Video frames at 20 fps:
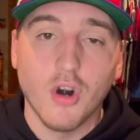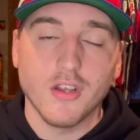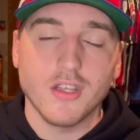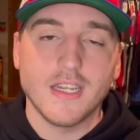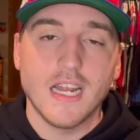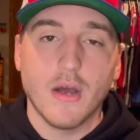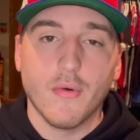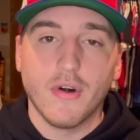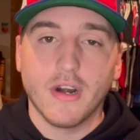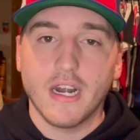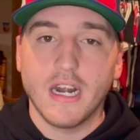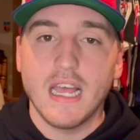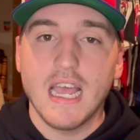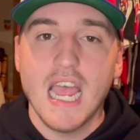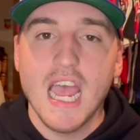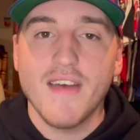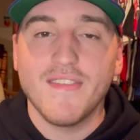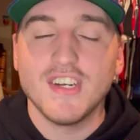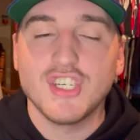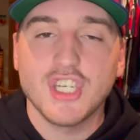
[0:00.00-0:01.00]
Now, we're going to
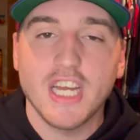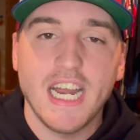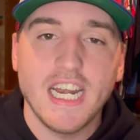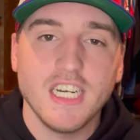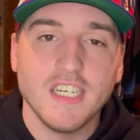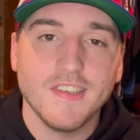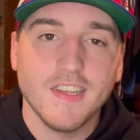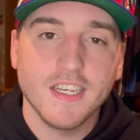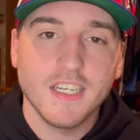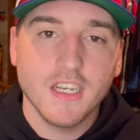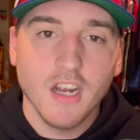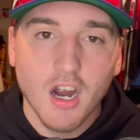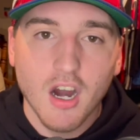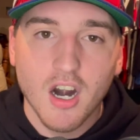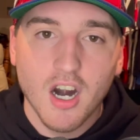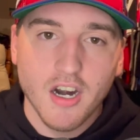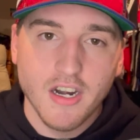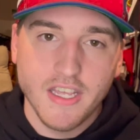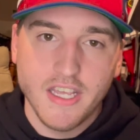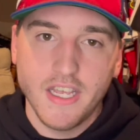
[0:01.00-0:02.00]
have a change in the
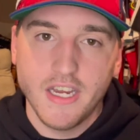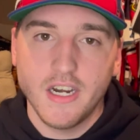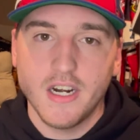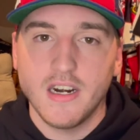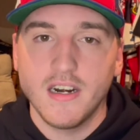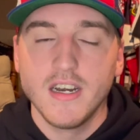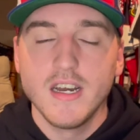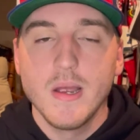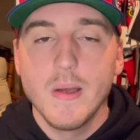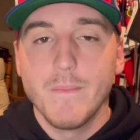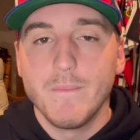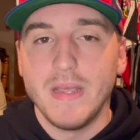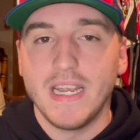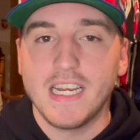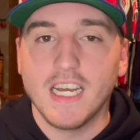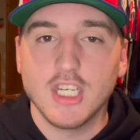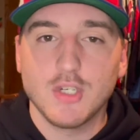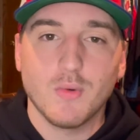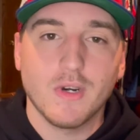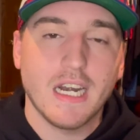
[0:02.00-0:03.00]
guard here
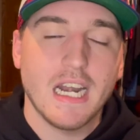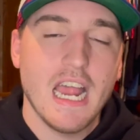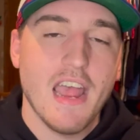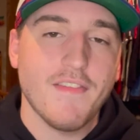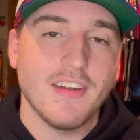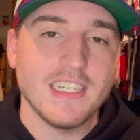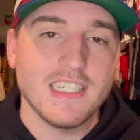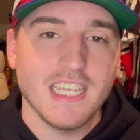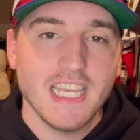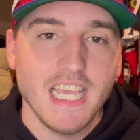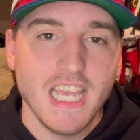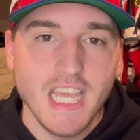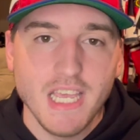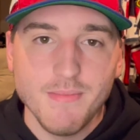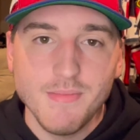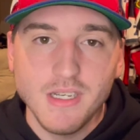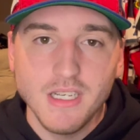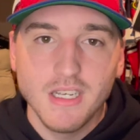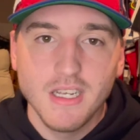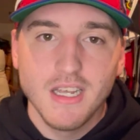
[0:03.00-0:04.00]
because we're going to have a
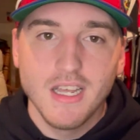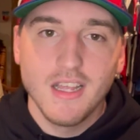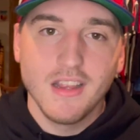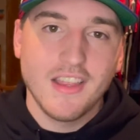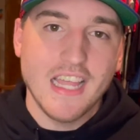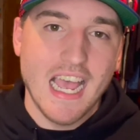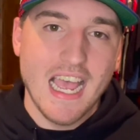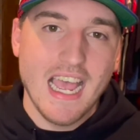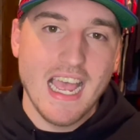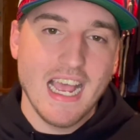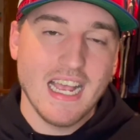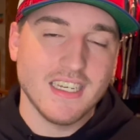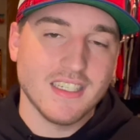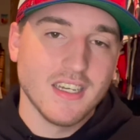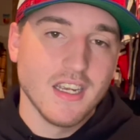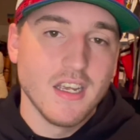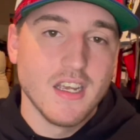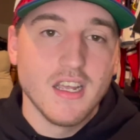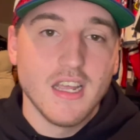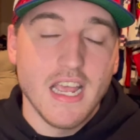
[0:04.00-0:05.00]
team that has,
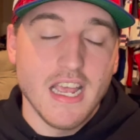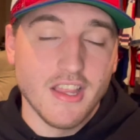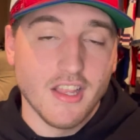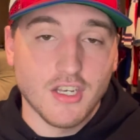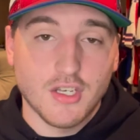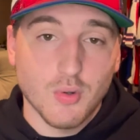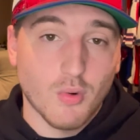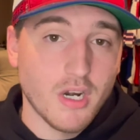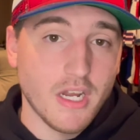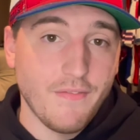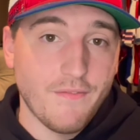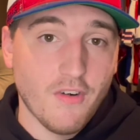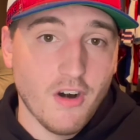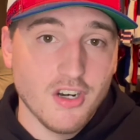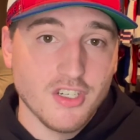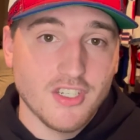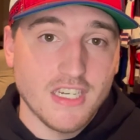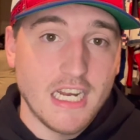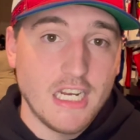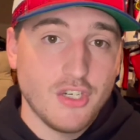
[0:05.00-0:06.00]
in the 21st
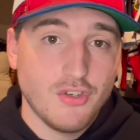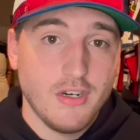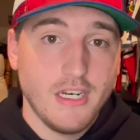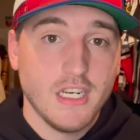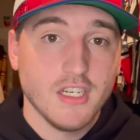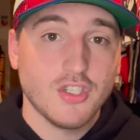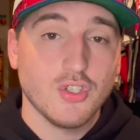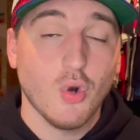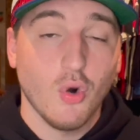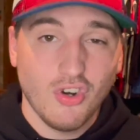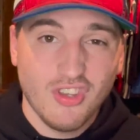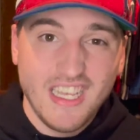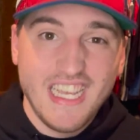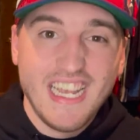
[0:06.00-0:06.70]
century, historically,